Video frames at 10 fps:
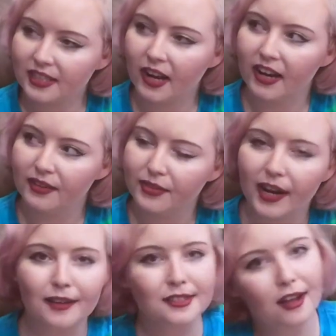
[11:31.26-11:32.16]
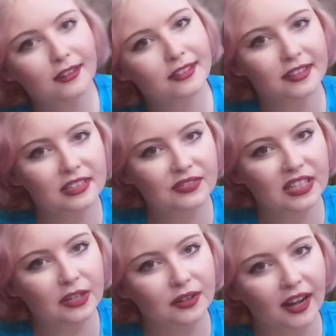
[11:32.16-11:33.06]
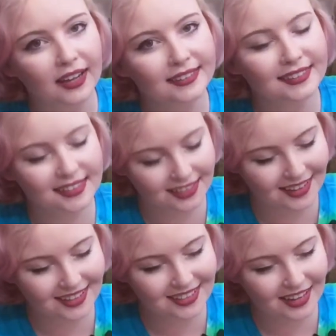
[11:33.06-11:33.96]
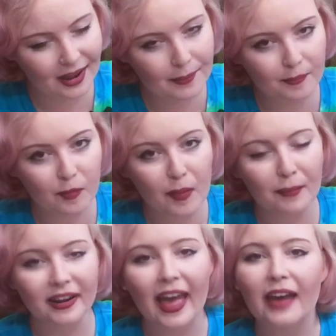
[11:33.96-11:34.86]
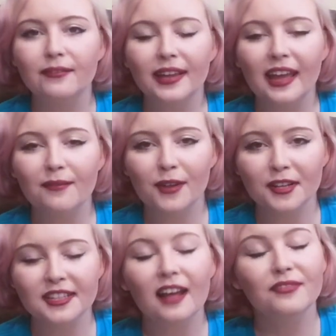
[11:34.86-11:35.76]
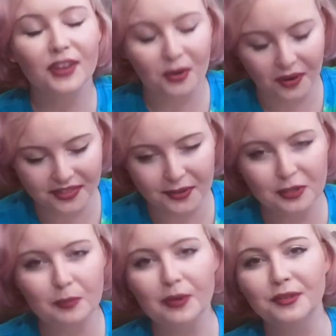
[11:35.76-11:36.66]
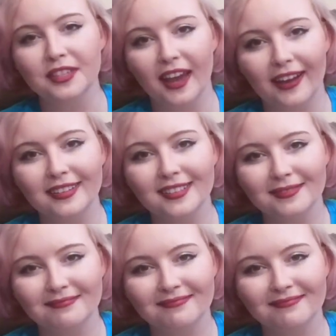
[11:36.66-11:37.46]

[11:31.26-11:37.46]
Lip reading: sorry for how salty this video got. Until next time, remember to advocate for yourself and hoard those spoons, guys.